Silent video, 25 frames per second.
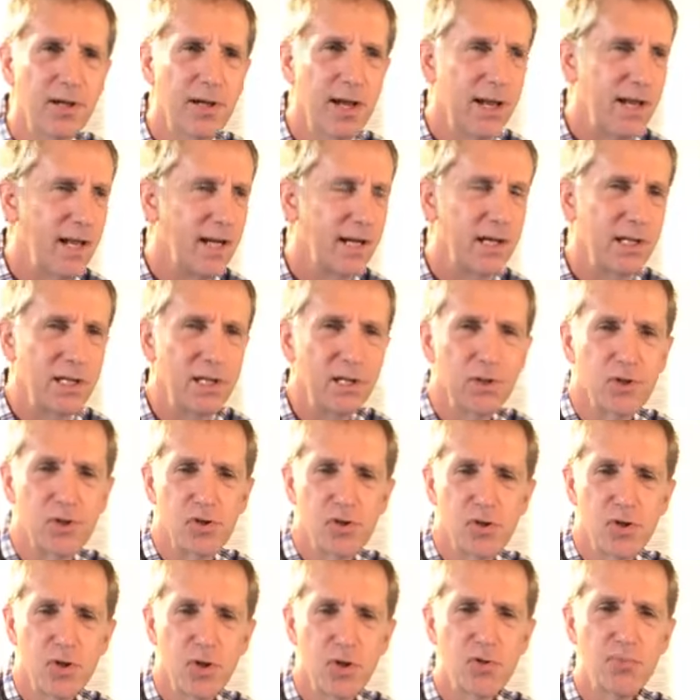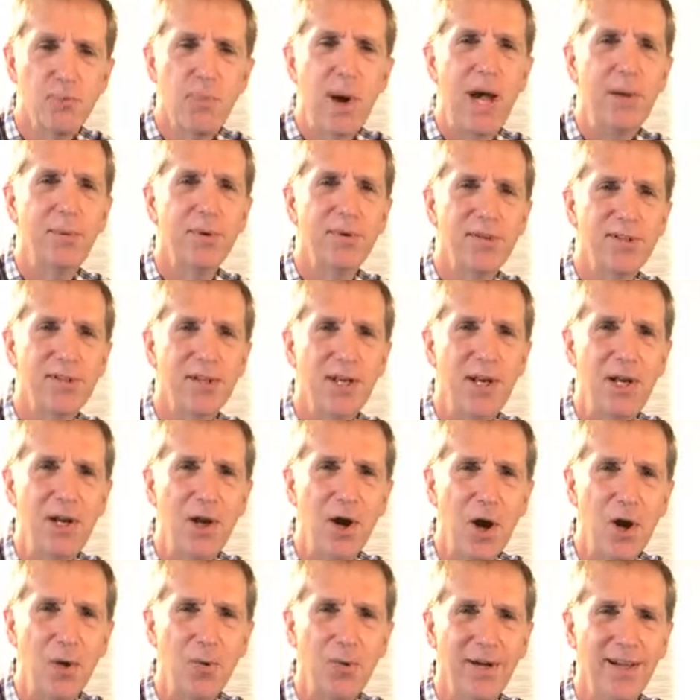kind of like a little church Bible
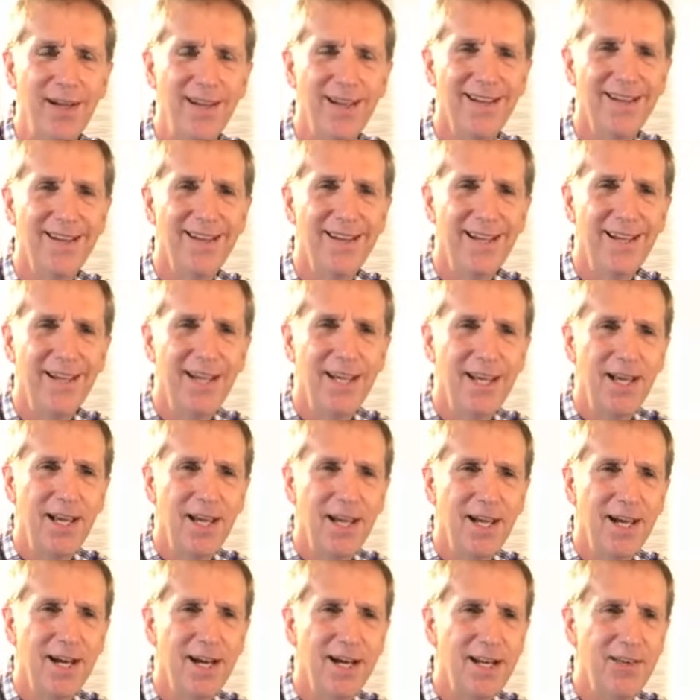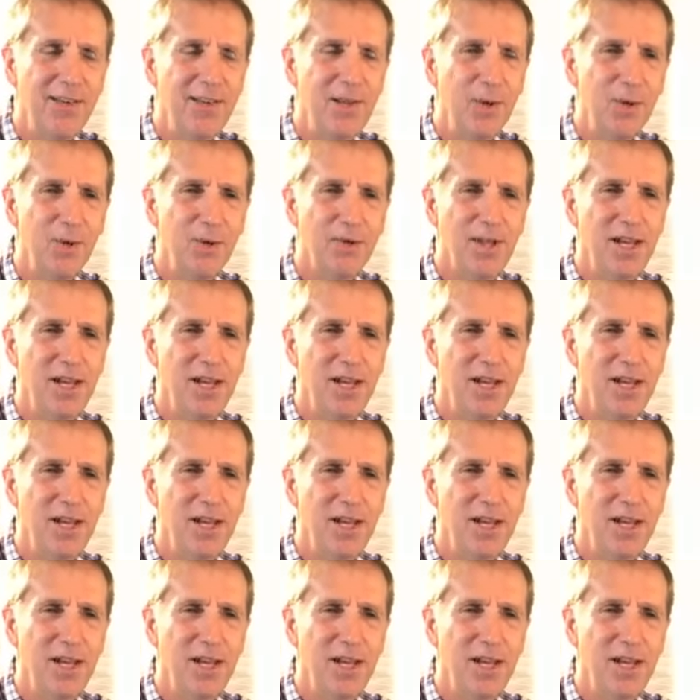study, aren't we? Uh, in the